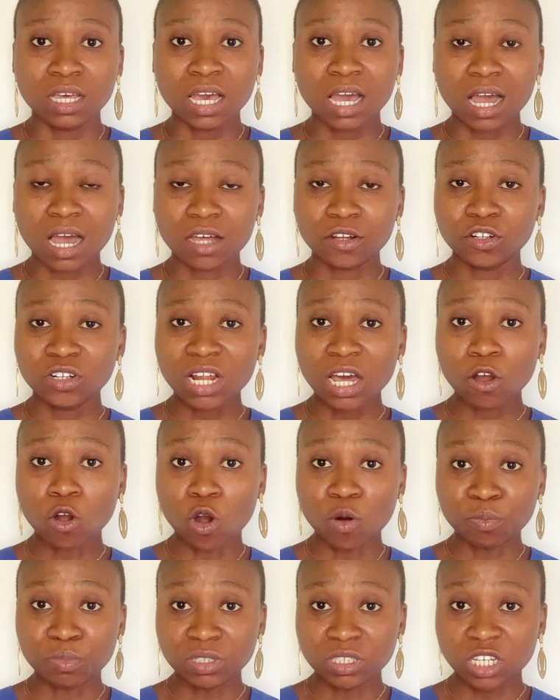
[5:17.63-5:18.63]
Another
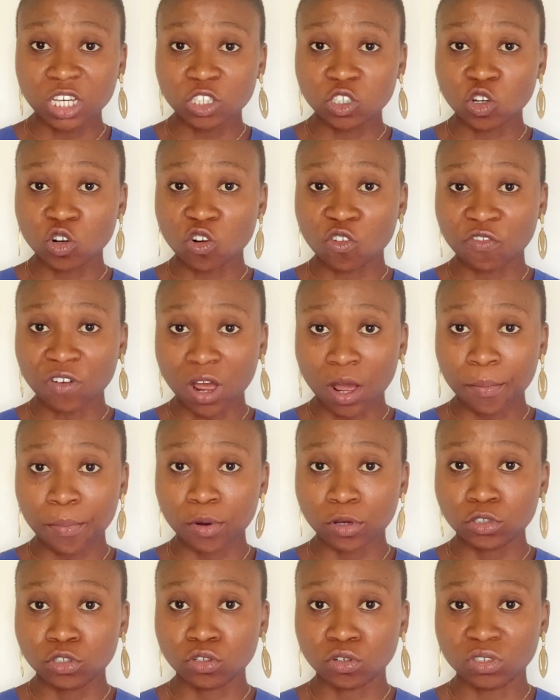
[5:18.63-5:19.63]
complication of
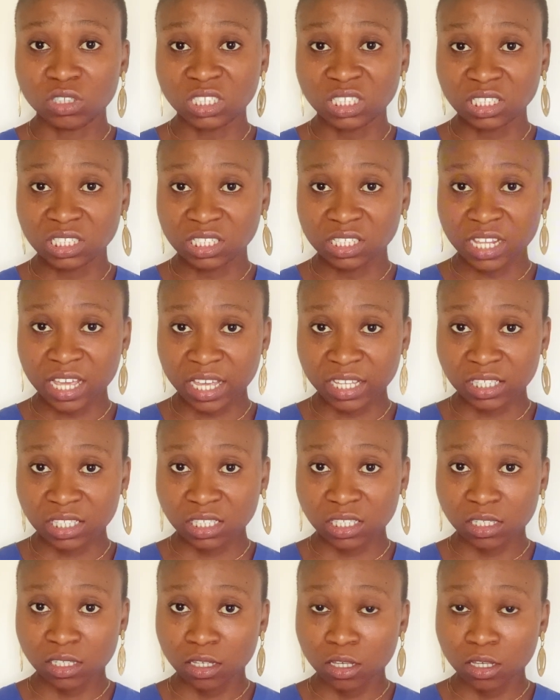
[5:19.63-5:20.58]
abortion is death,